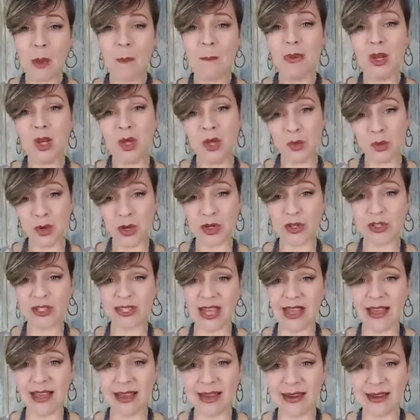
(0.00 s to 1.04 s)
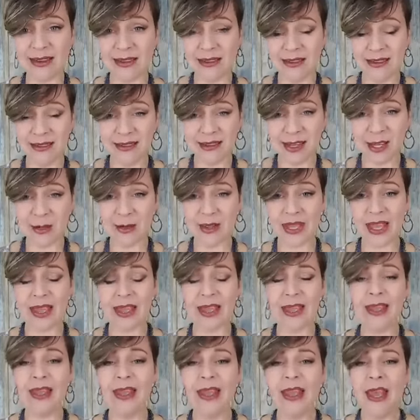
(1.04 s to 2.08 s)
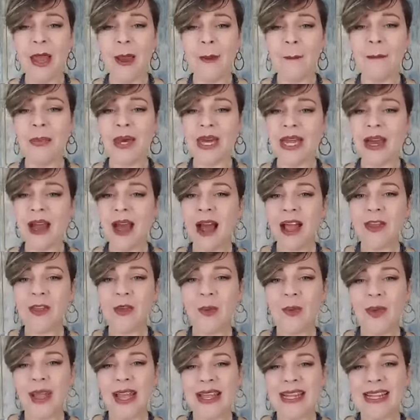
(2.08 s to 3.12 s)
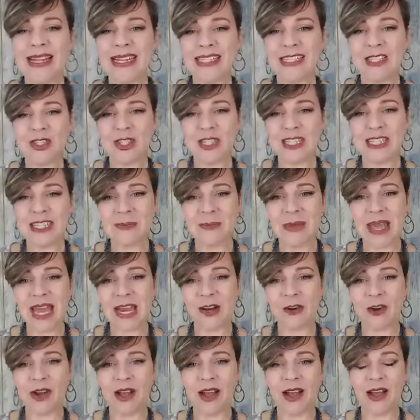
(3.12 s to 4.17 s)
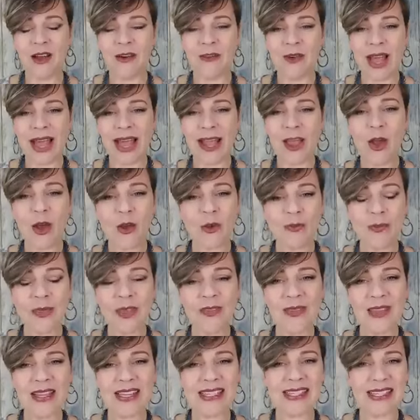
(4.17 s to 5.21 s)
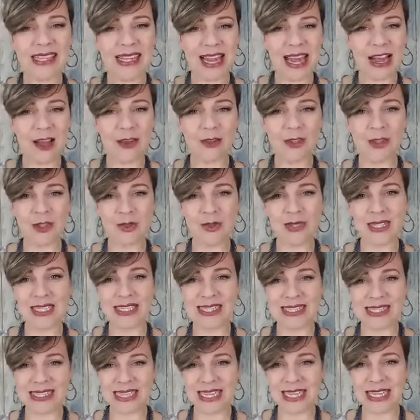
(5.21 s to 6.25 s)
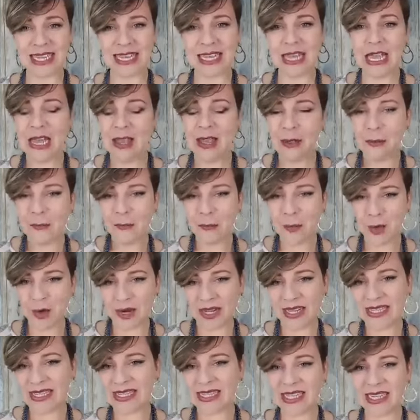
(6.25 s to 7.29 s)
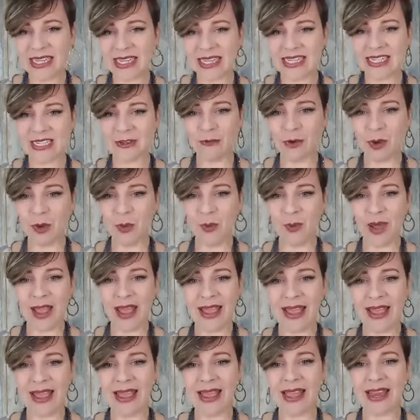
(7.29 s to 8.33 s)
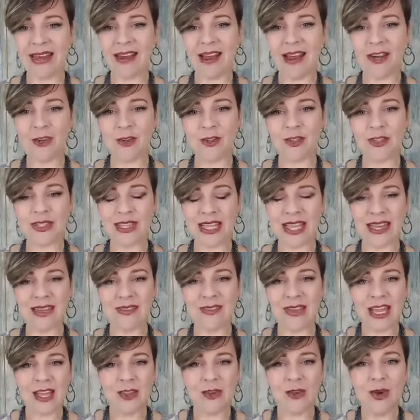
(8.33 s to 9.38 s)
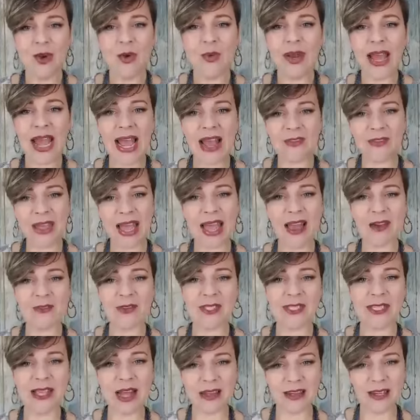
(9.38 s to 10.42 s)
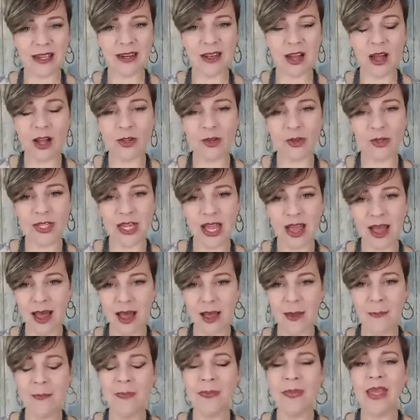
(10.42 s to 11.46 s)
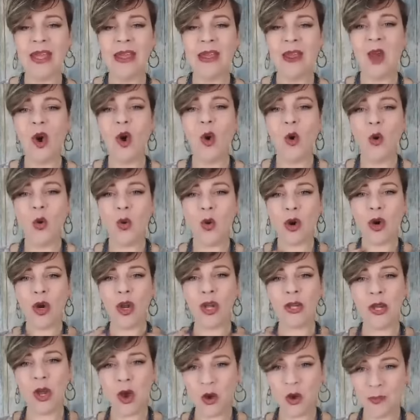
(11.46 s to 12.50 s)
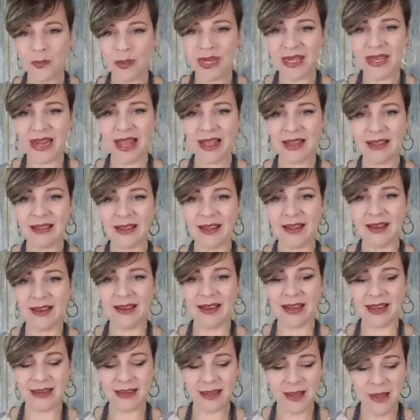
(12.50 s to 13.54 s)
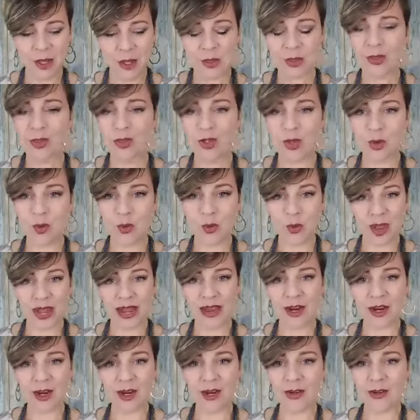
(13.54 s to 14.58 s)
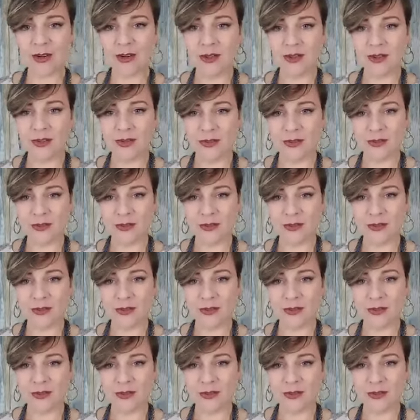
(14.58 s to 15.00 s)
bluer side. Okay. But either way, it's just a matter of, I hope that this allows you to see prints in a different way and understand that you don't have to have a solid colored top or an open neckline to wear